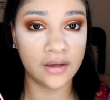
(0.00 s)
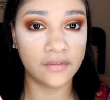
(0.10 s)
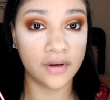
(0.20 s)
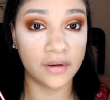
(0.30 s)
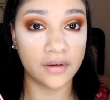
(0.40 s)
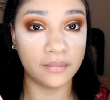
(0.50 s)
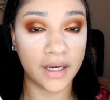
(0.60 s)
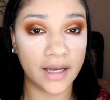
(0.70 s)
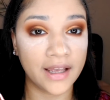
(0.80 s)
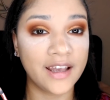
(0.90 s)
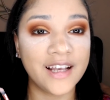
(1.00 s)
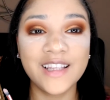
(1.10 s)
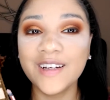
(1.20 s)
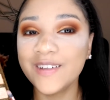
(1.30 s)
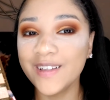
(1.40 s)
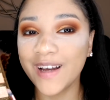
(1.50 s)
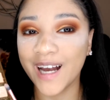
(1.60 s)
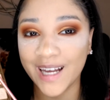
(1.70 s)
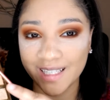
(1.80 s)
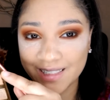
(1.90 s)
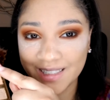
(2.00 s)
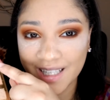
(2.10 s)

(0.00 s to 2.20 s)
for my, hello you guys.